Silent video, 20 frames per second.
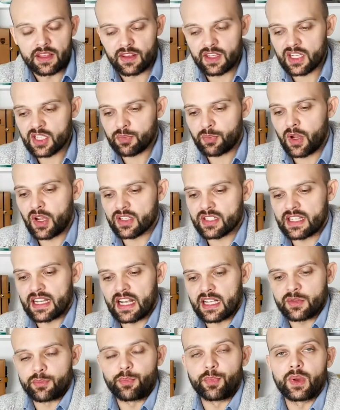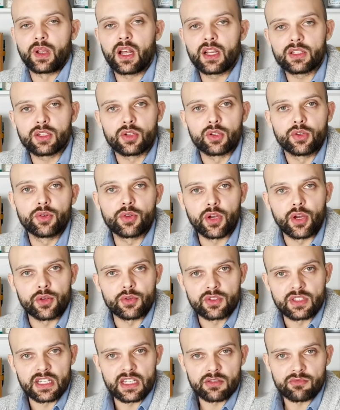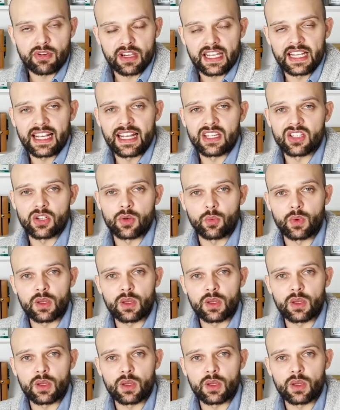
This person has blood glucose dysregulation.